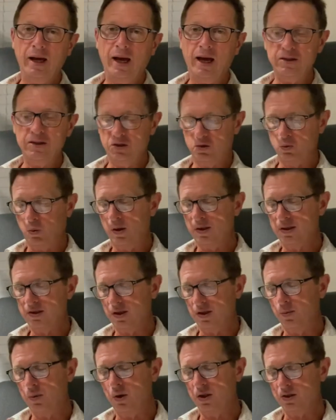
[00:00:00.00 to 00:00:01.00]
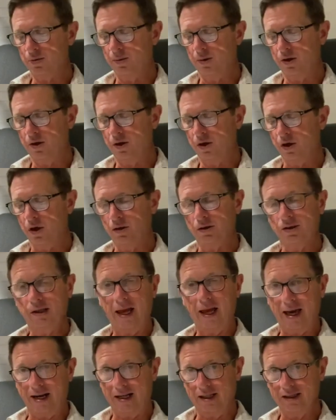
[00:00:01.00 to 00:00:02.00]
And there's one subprinciple here called
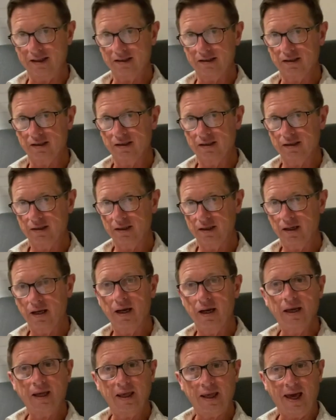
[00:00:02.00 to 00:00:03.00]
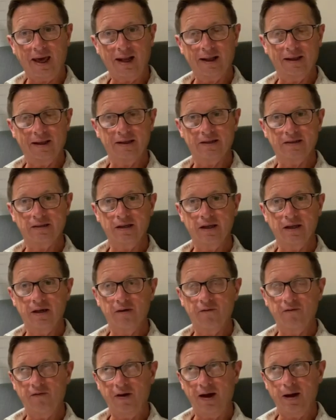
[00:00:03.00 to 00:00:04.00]
catalyst. Catalyst,
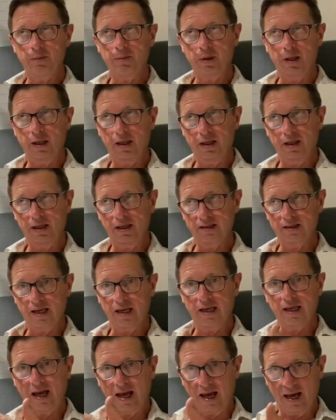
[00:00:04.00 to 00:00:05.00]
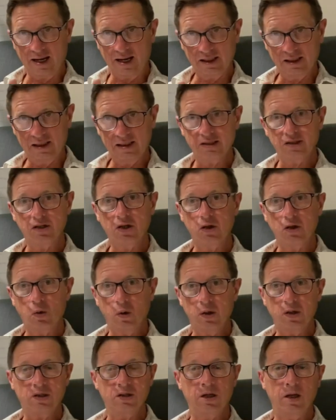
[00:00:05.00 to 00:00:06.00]
family is a catalyst
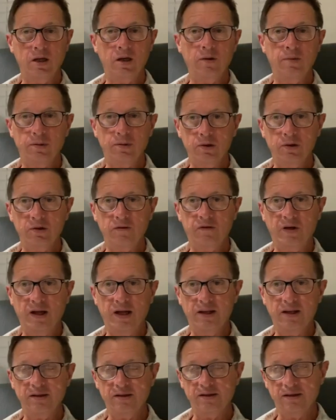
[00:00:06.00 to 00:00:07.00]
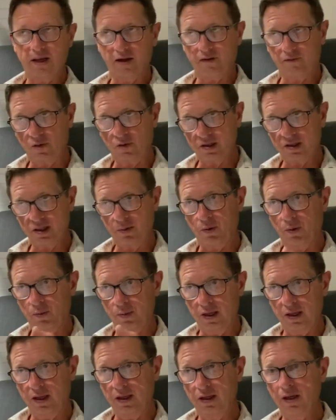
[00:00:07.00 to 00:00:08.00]
towards improved ends. Like, for example,
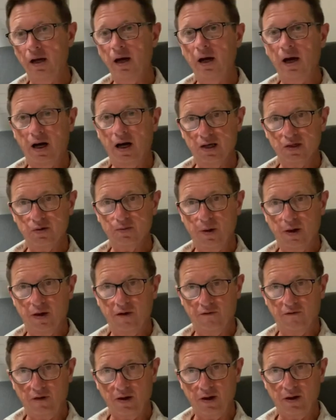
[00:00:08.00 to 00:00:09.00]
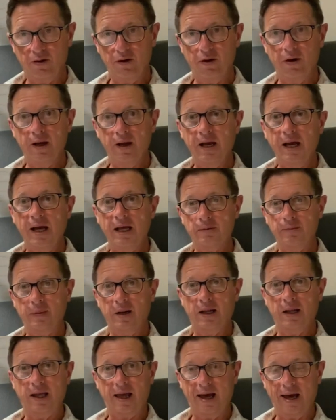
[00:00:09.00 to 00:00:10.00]
being a husband and father has been
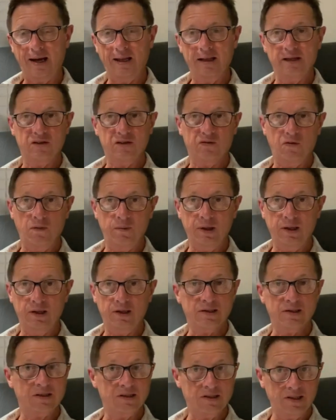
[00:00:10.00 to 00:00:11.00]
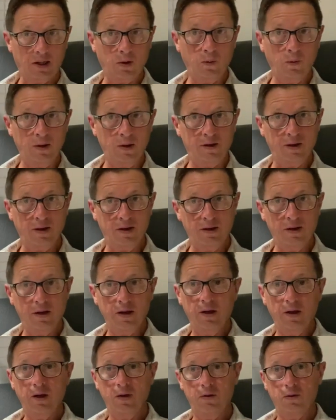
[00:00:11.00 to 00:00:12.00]
a catalyst for me to stick with it
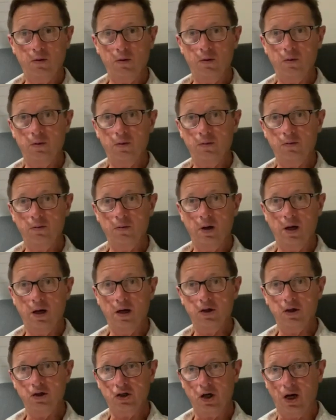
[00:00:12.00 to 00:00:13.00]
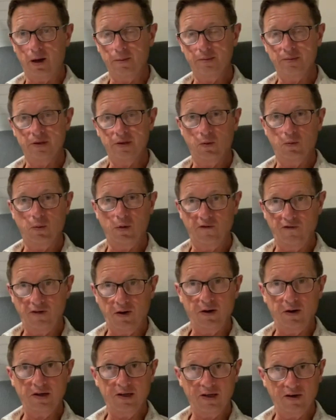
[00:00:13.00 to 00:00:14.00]
through jobs that were
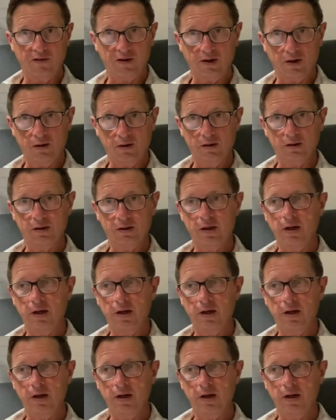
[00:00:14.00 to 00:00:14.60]
very difficult